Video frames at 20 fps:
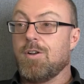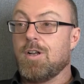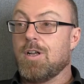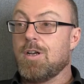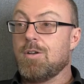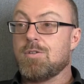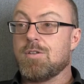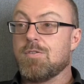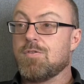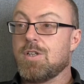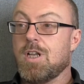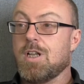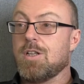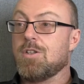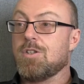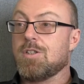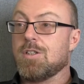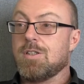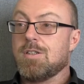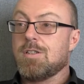on loads of
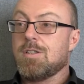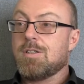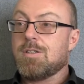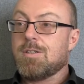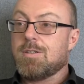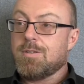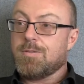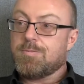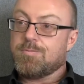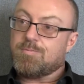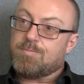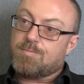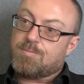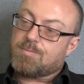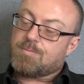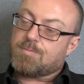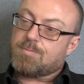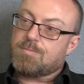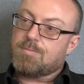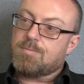tangents. Yeah,
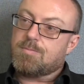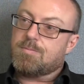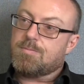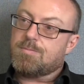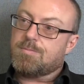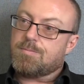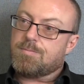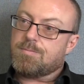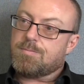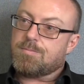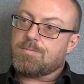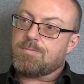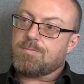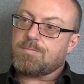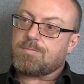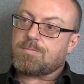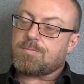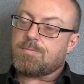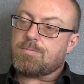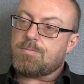I don't,
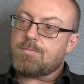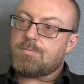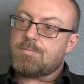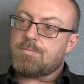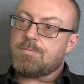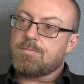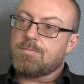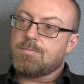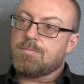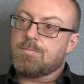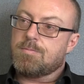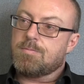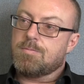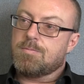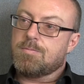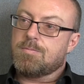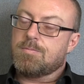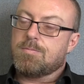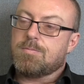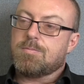um,
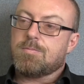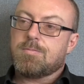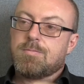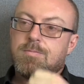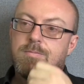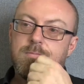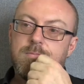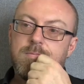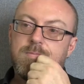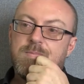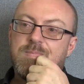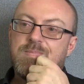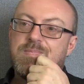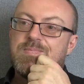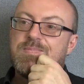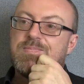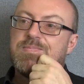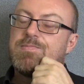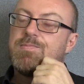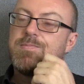how about like
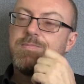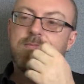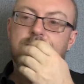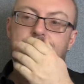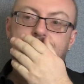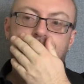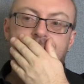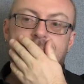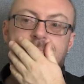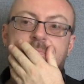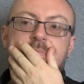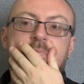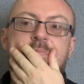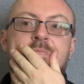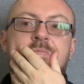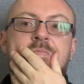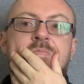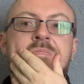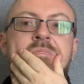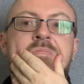maybe
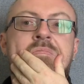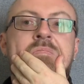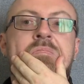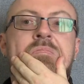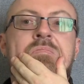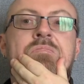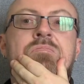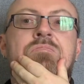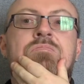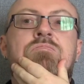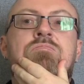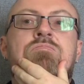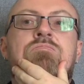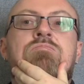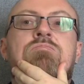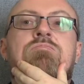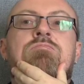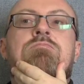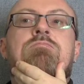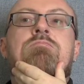summarising in
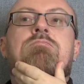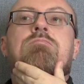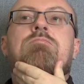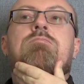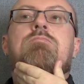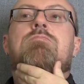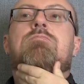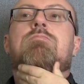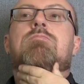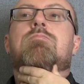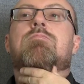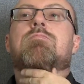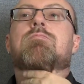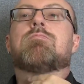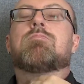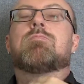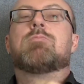like a sentence?